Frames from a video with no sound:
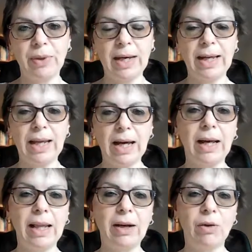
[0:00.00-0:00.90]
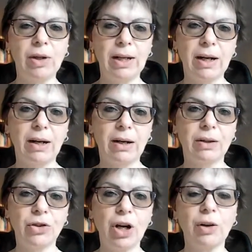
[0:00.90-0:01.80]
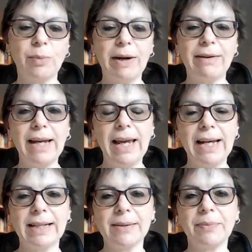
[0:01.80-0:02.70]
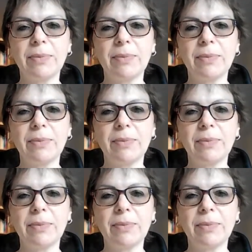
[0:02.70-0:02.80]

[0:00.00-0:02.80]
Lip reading: than earlier on in our childbearing years.